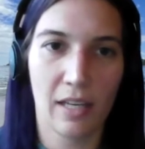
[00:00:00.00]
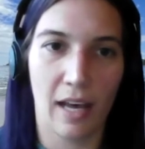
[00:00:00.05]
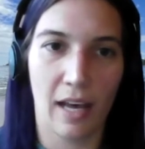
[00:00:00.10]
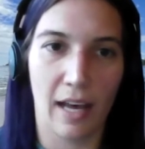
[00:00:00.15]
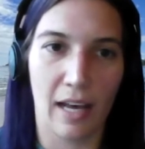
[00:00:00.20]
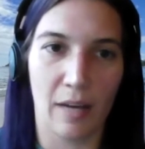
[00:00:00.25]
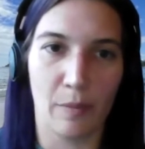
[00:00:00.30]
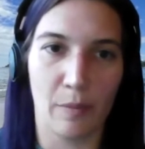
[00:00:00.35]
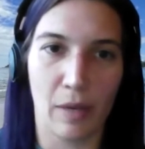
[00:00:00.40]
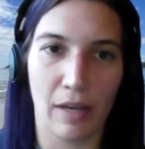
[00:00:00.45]

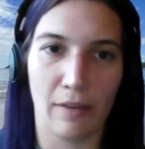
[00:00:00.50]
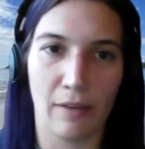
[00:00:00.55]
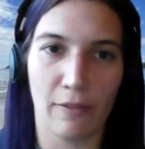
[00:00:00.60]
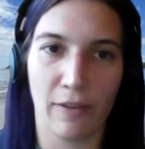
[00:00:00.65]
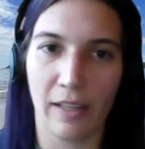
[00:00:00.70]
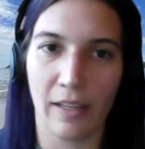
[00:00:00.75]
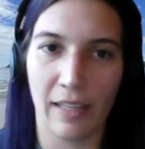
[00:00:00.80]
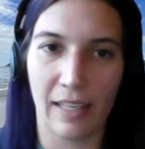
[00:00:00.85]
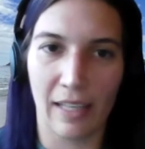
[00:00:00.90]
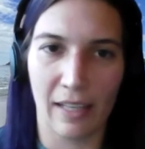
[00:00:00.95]
And
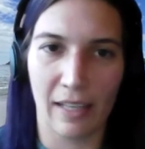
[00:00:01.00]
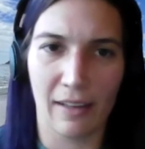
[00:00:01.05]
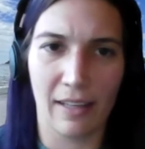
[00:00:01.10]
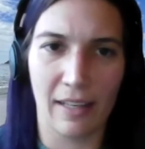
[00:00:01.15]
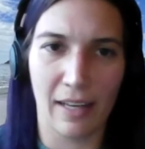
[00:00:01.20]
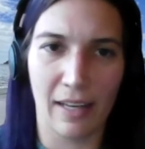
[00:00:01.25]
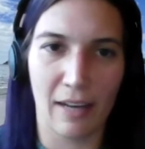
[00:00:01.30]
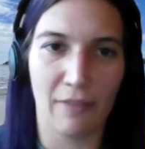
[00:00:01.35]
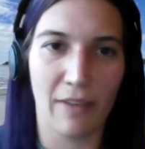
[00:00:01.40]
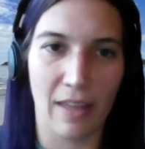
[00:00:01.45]
funnily
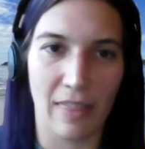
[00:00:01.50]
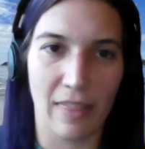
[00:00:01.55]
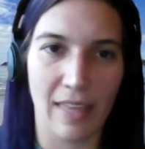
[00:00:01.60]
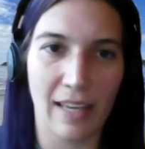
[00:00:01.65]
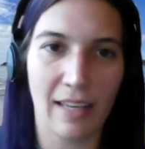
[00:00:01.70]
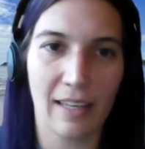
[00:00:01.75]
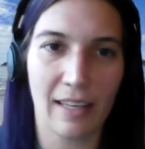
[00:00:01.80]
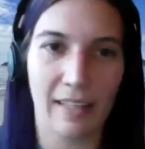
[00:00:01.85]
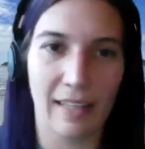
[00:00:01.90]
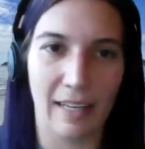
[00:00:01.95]
enough, I
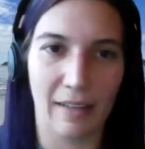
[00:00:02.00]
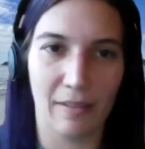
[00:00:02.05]
think